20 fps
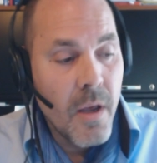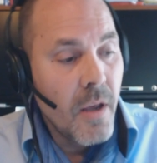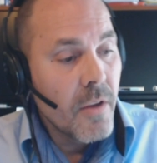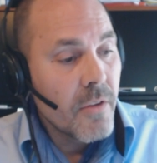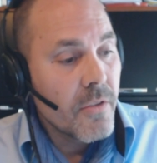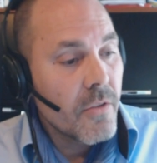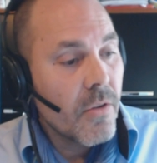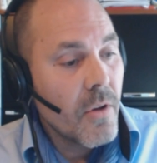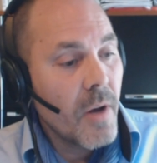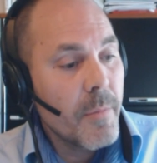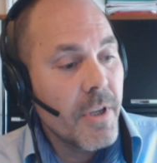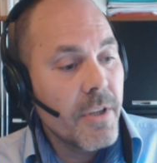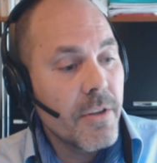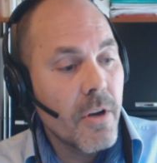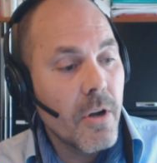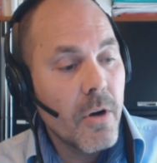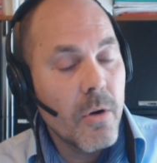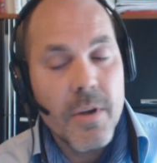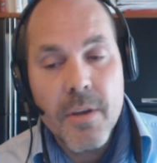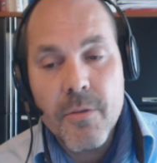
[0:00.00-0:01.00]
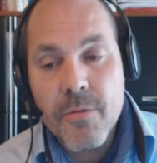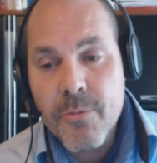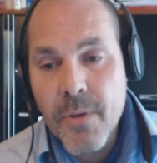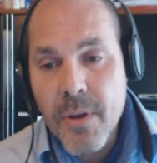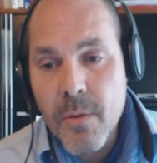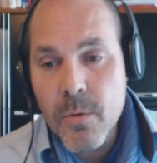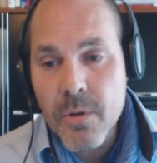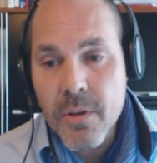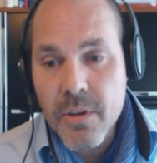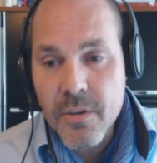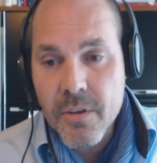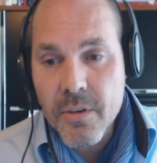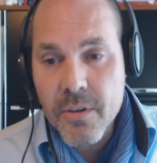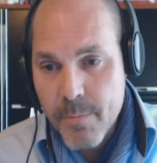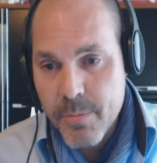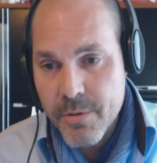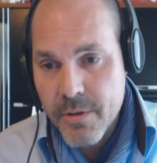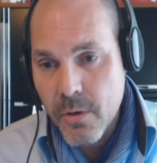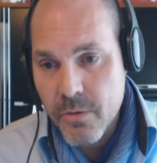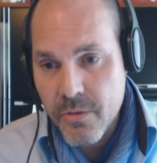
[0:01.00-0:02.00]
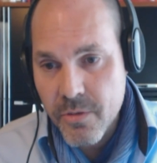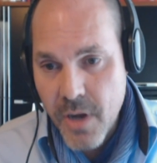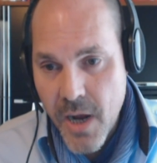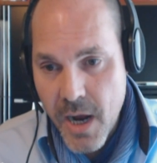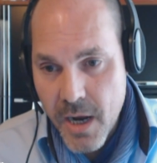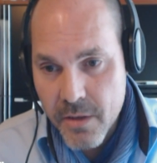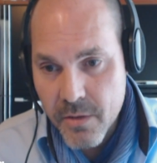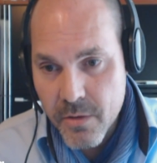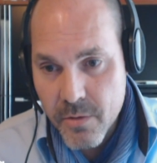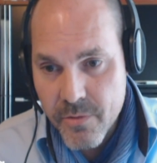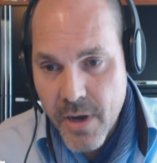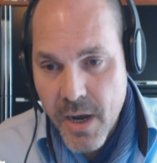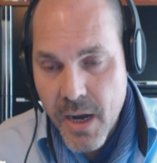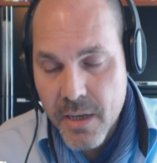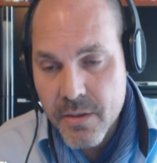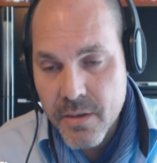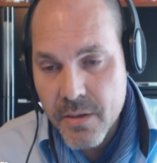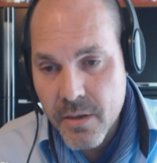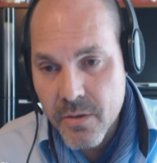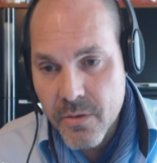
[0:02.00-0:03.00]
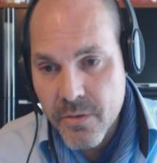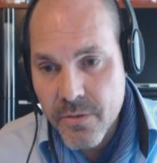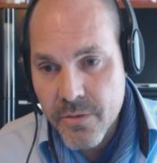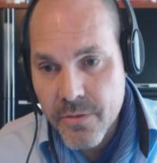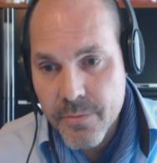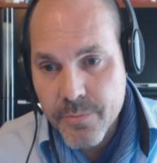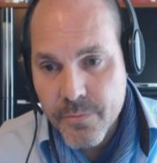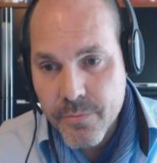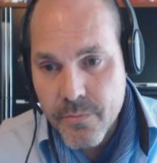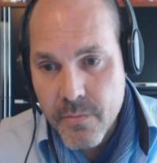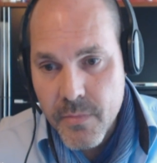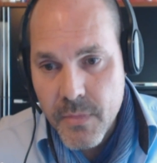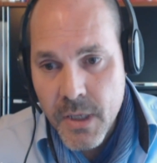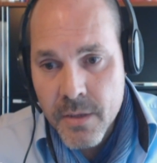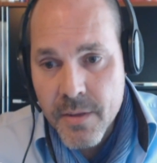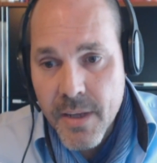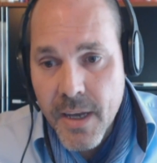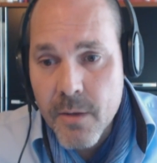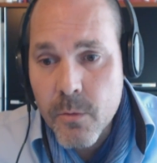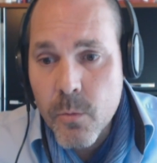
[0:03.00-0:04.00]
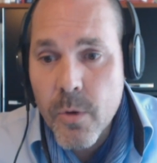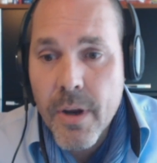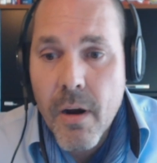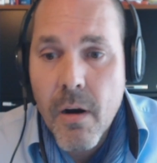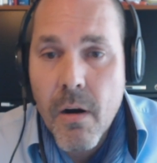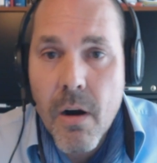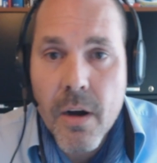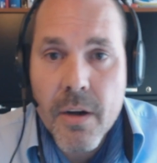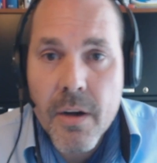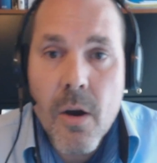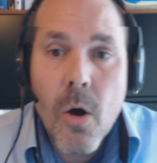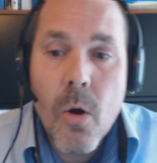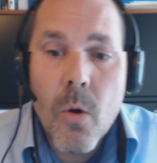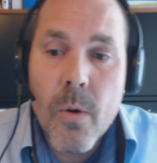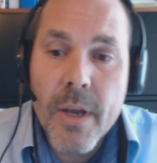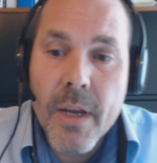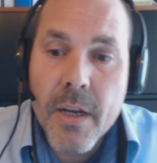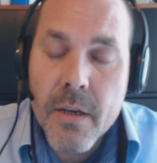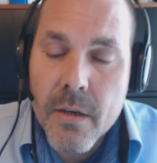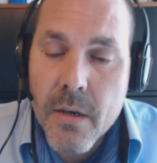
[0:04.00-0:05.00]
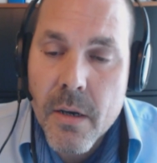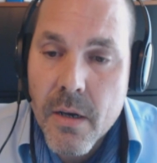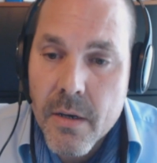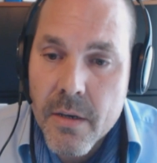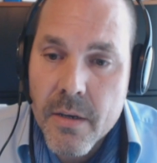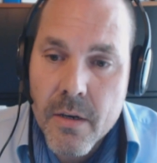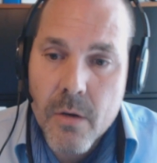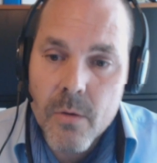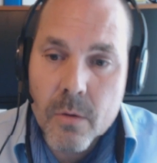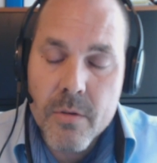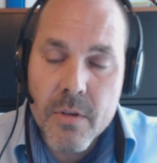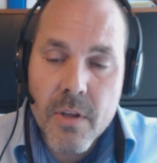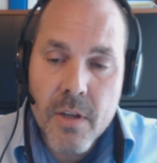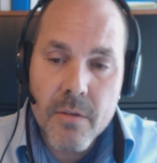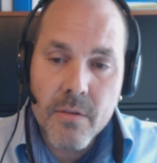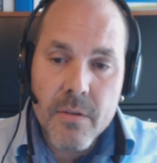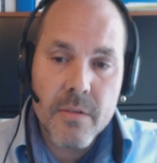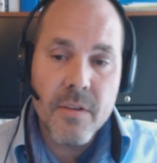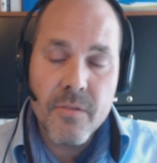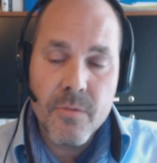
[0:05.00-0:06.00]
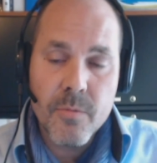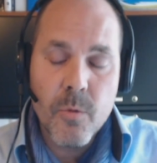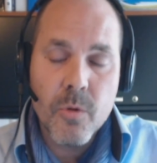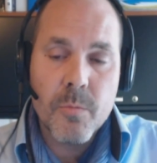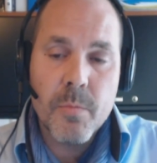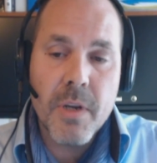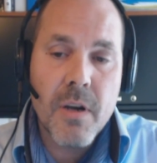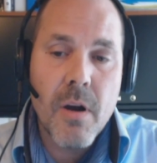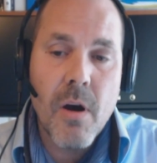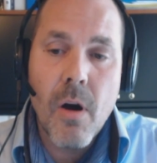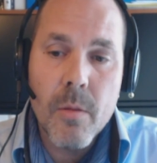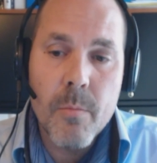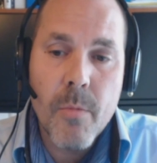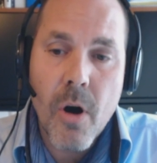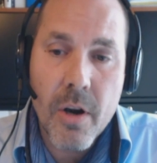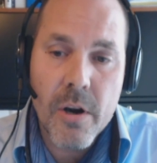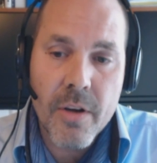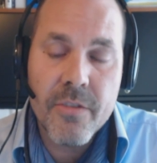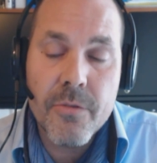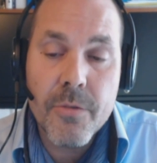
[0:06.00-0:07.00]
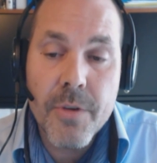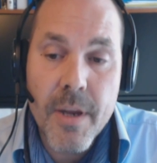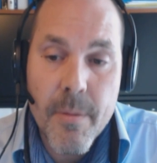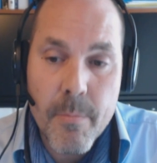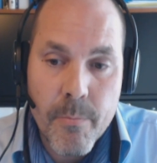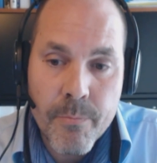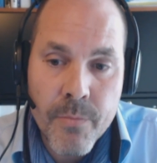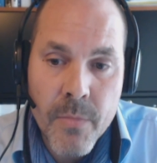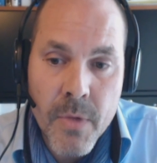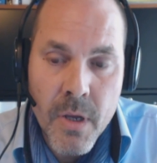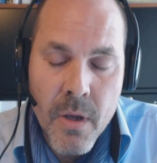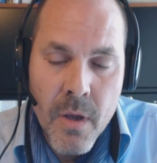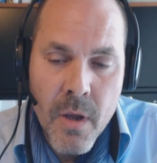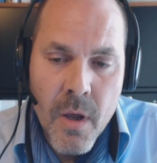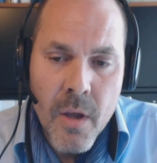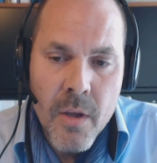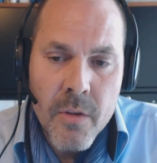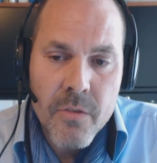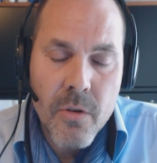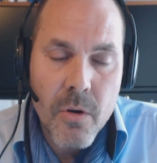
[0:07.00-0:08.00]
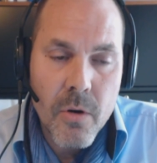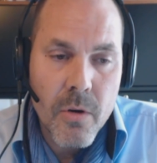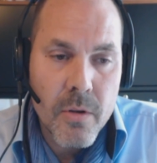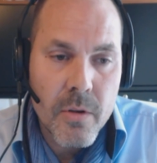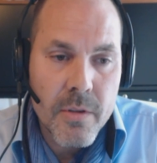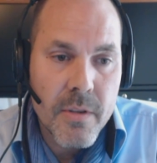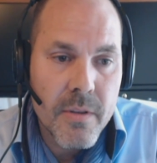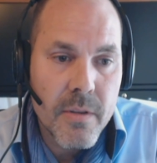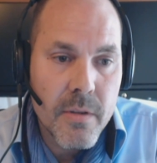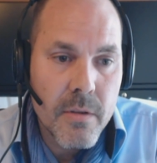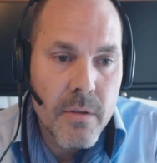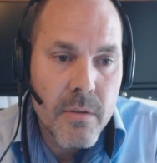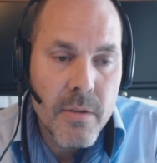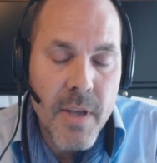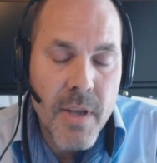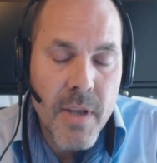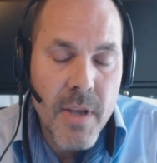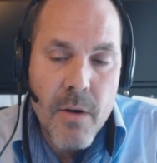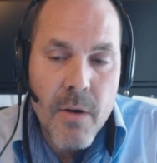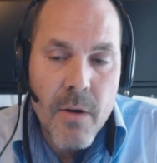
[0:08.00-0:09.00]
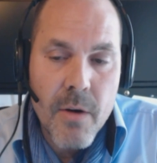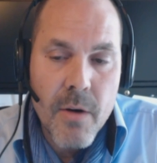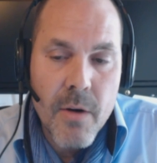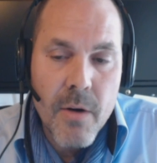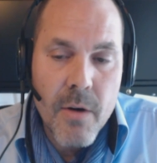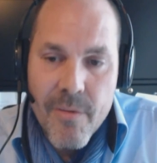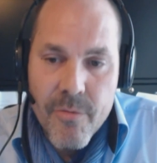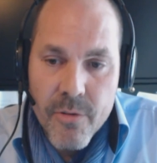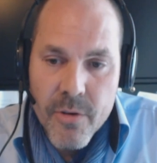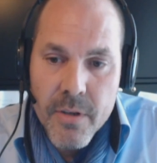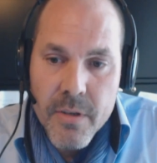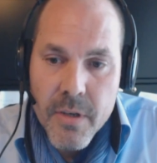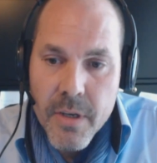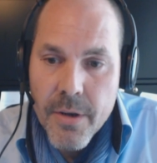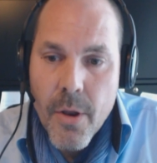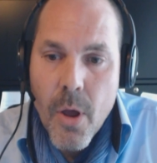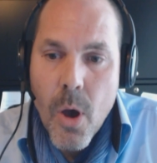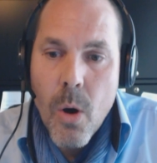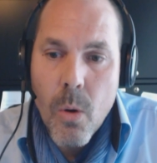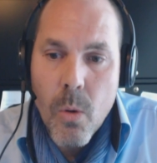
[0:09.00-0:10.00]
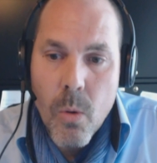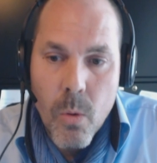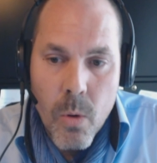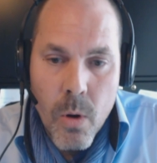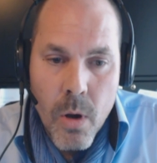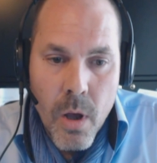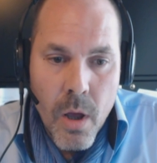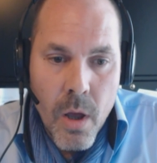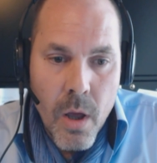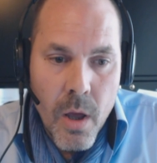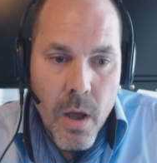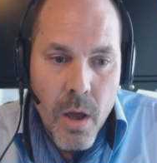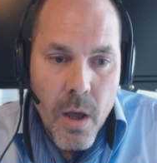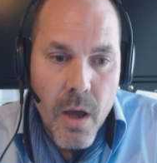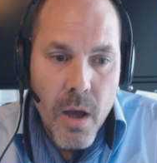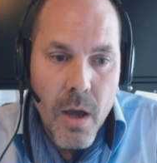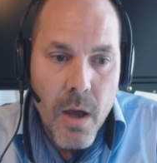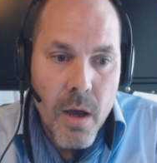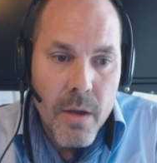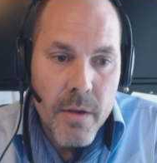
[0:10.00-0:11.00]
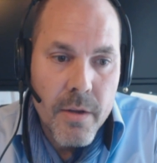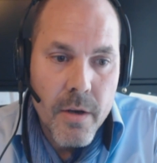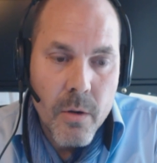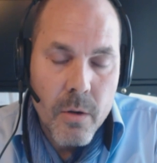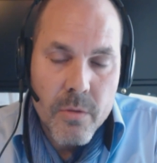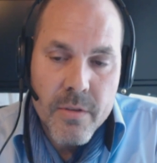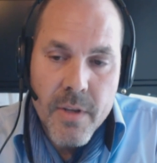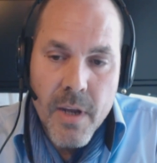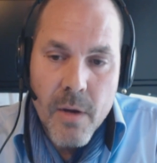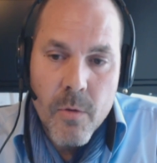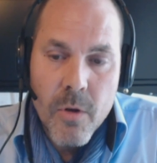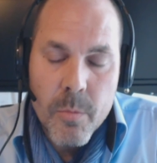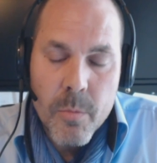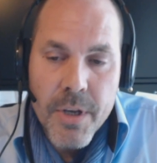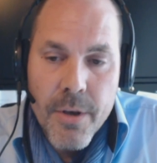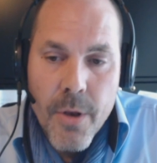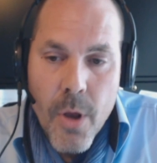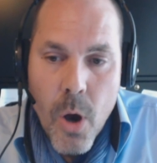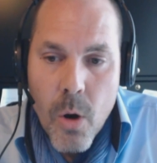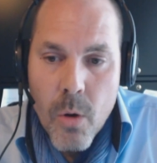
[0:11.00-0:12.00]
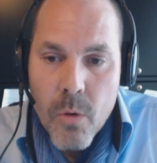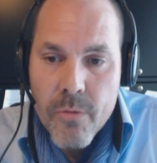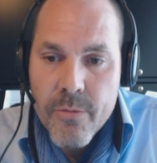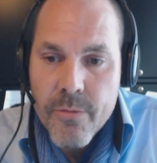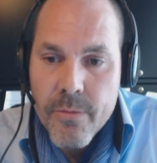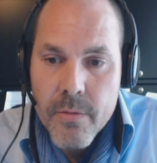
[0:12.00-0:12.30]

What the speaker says: So, I mean, if we would accept those kind of ideas, then we are going, then this would be Karl Marx's dream. So there is definitely no, there will be no,